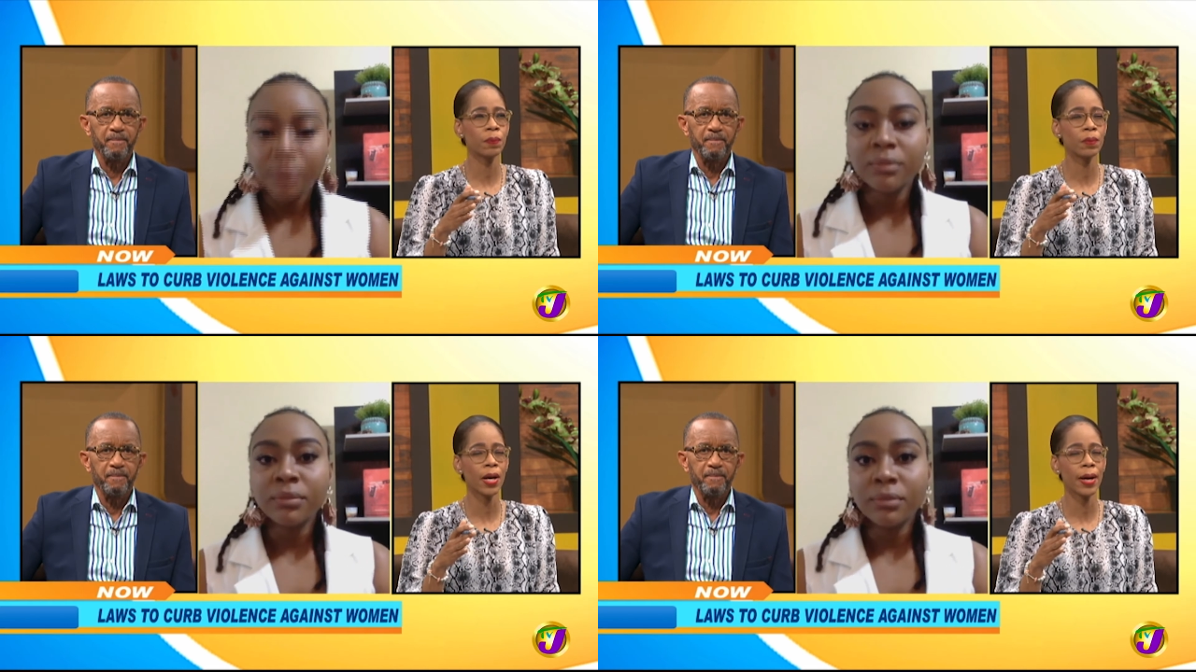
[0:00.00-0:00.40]

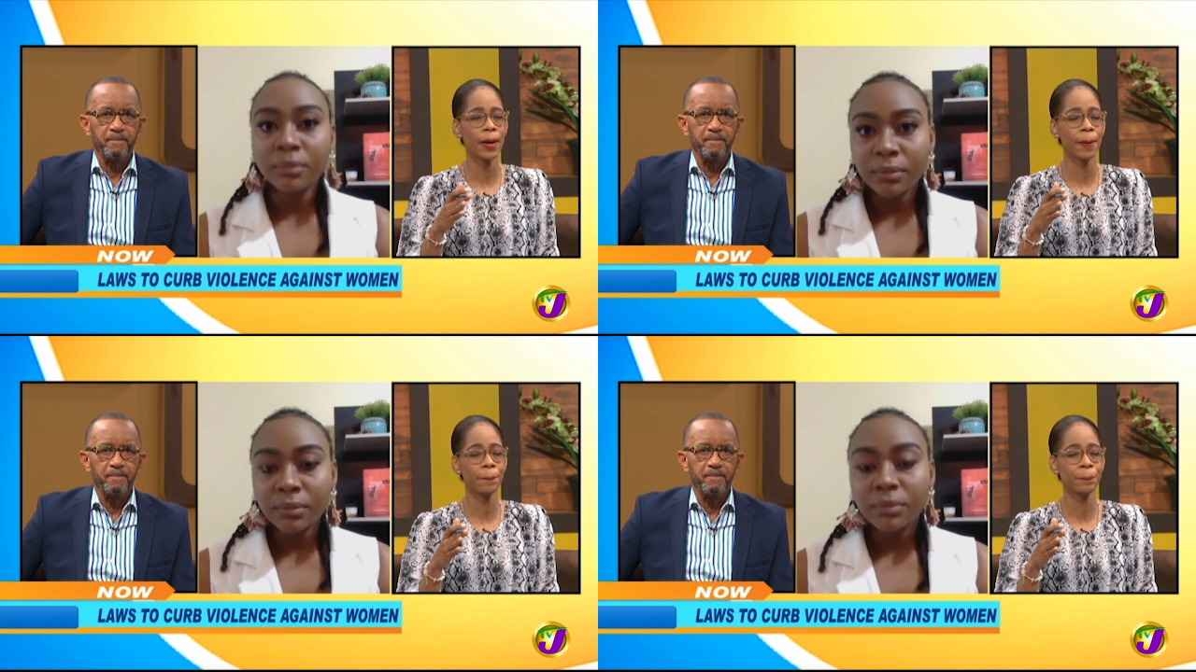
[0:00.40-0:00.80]

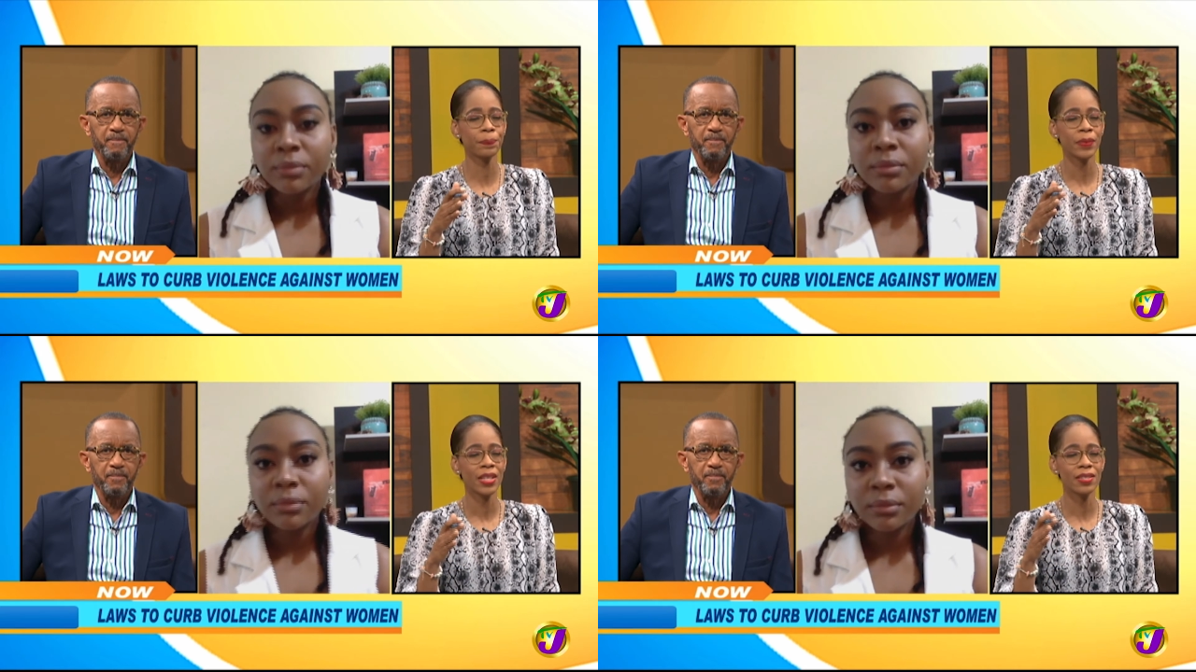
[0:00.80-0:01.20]
Speaker 1: um,
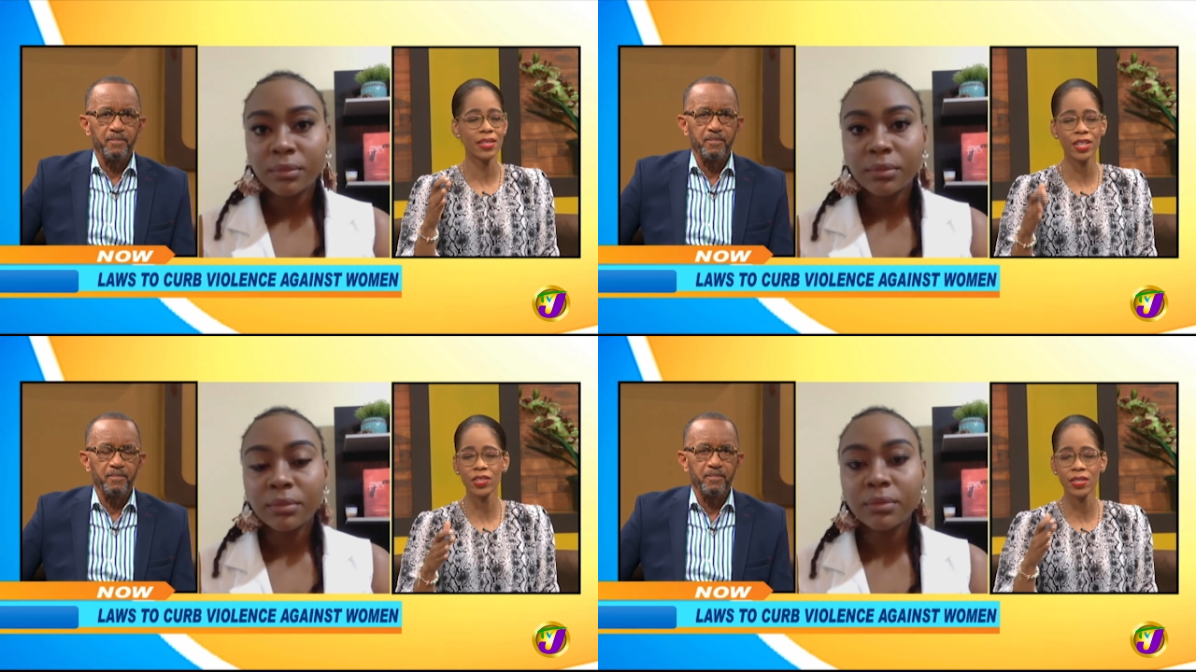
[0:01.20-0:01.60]

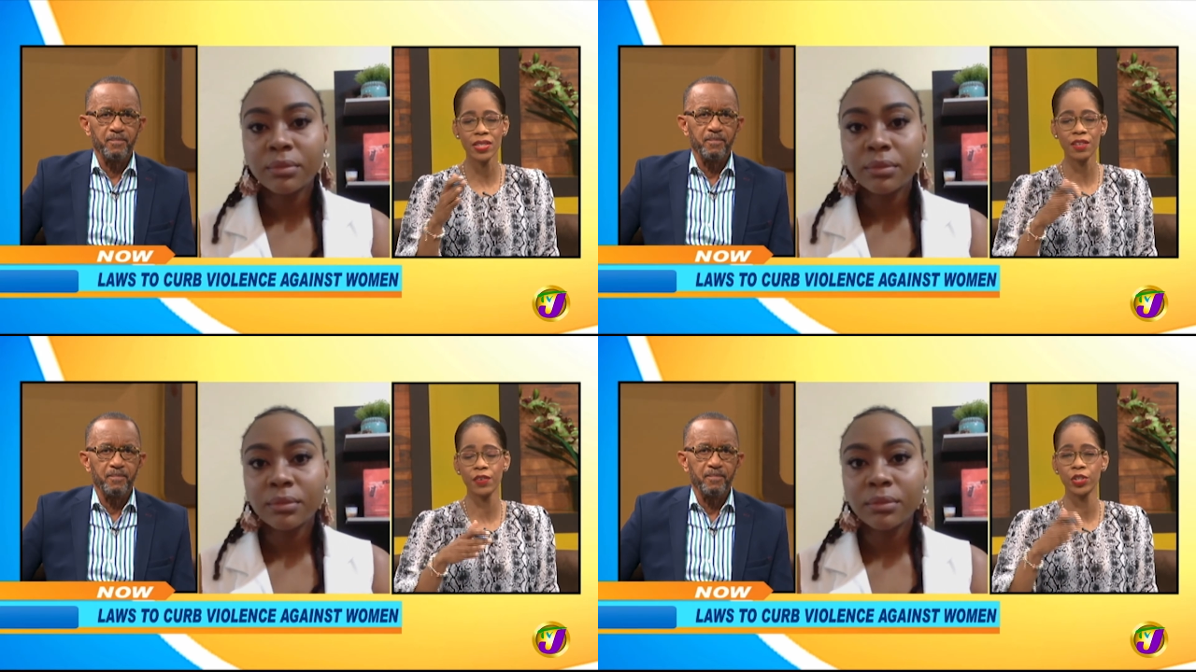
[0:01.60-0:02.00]
stations in
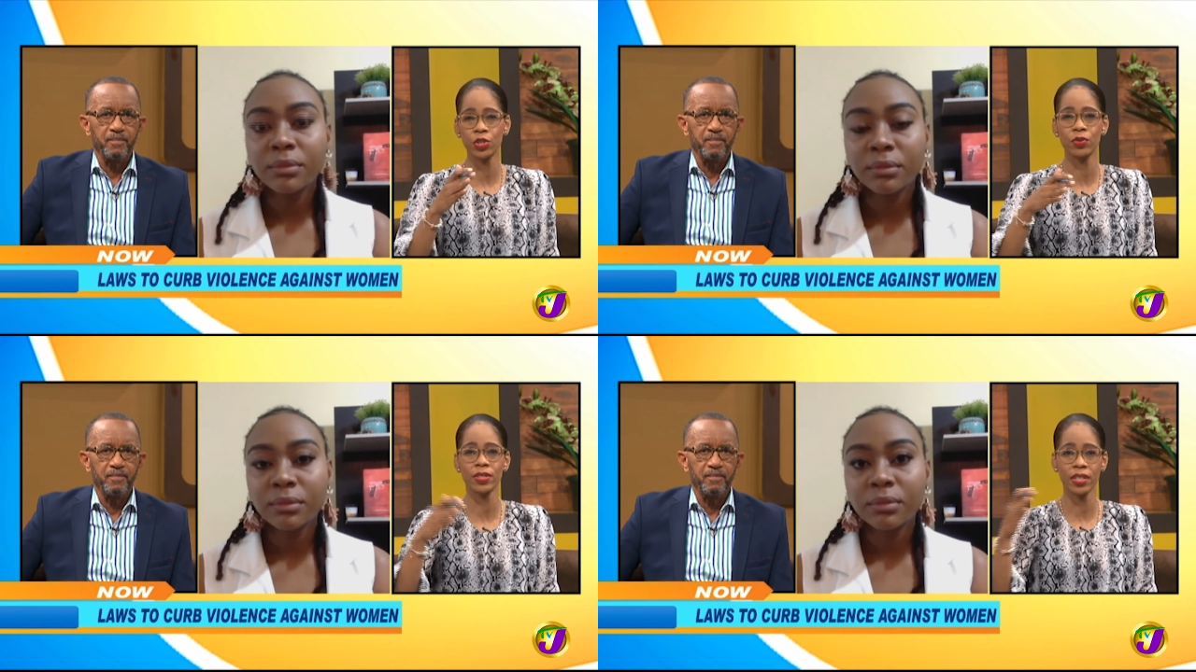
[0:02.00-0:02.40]
different
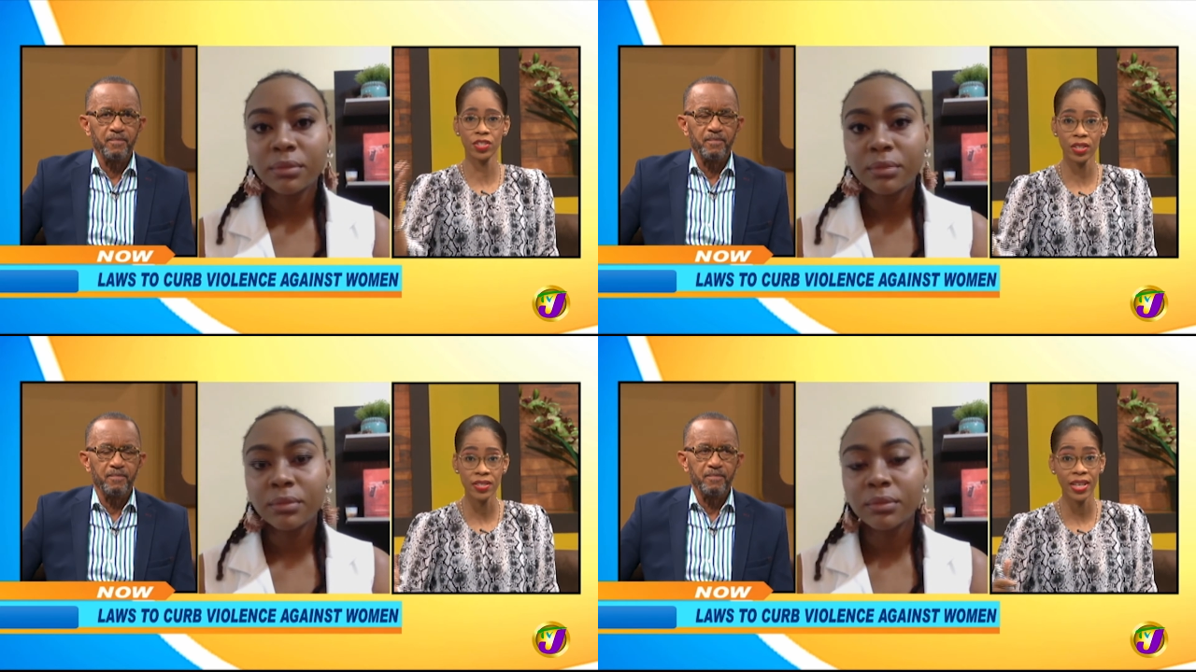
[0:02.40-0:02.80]

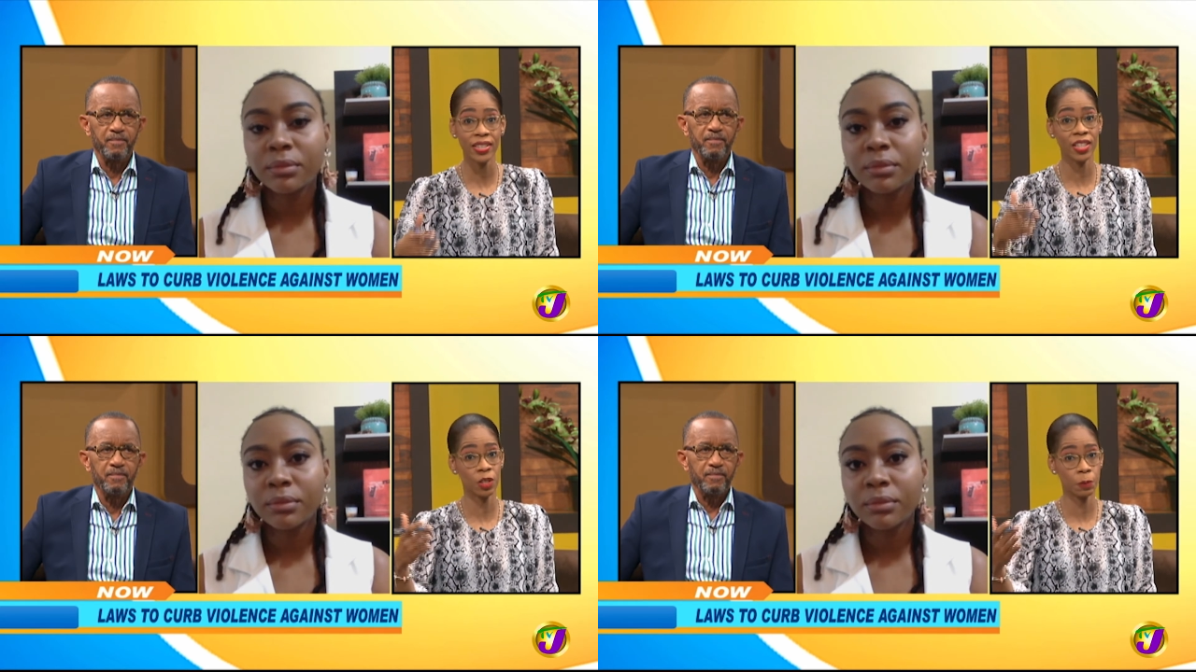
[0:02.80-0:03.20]
jurisdictions that
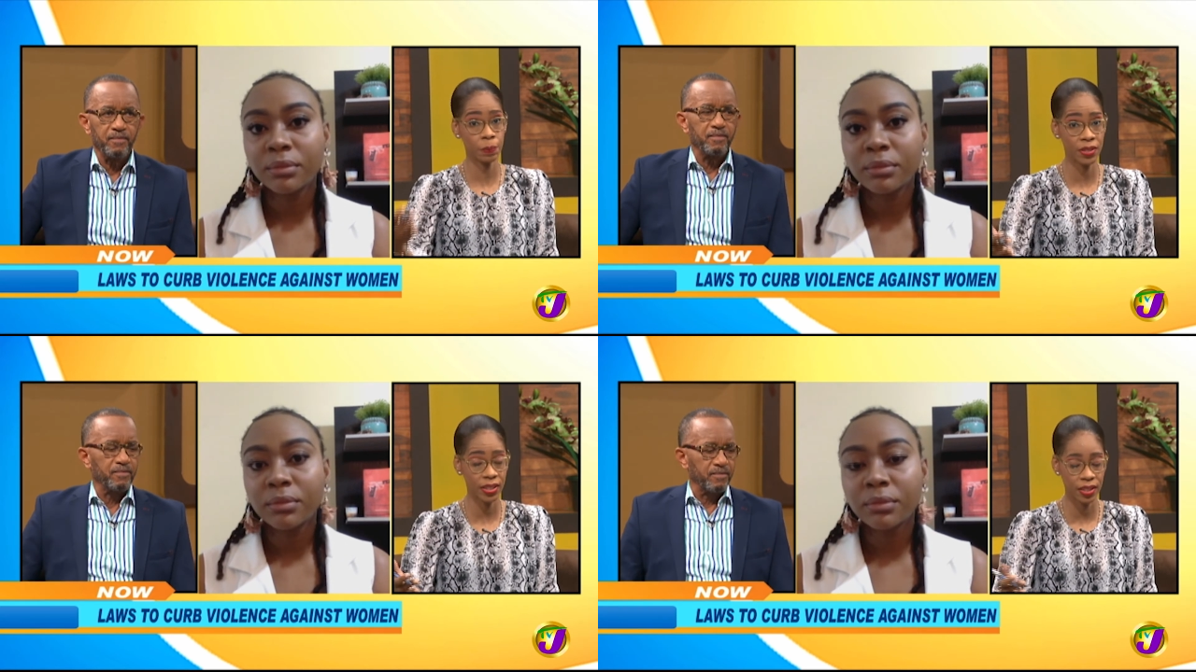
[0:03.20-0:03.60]
deal
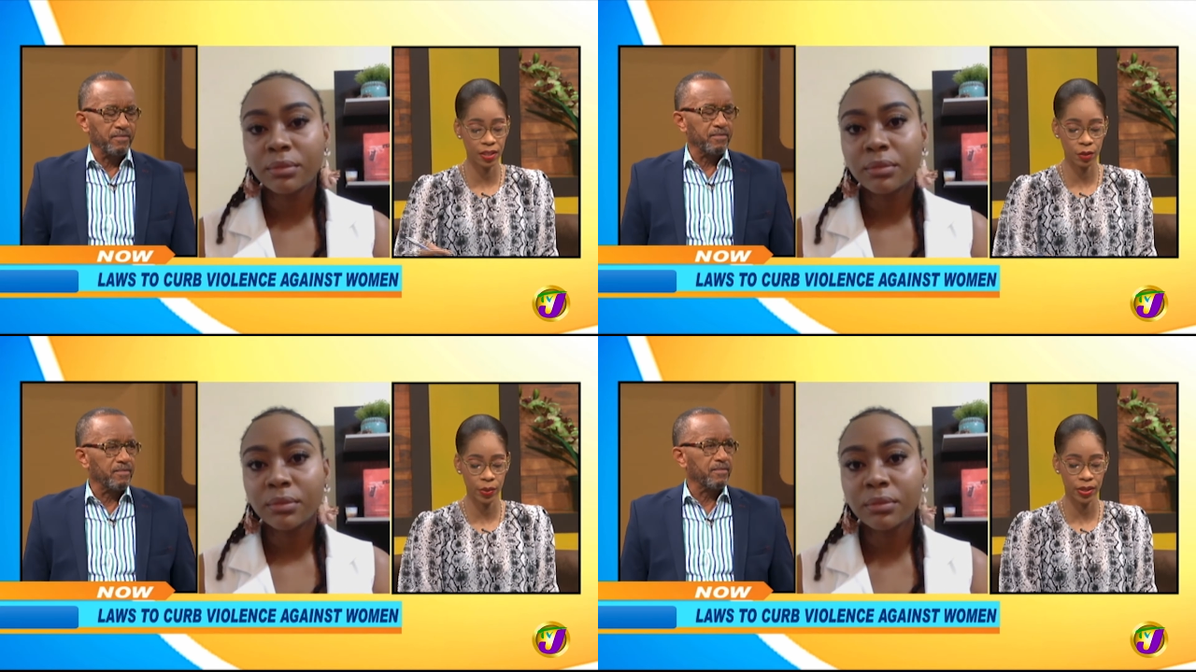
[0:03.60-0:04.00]

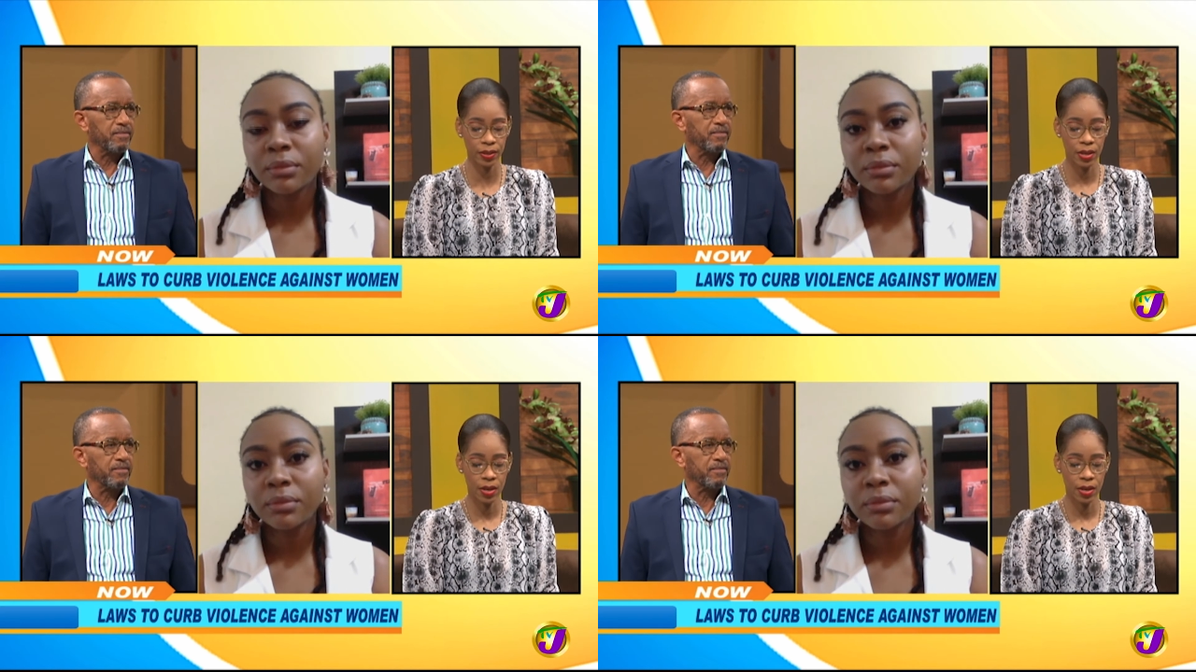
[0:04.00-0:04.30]
particularly with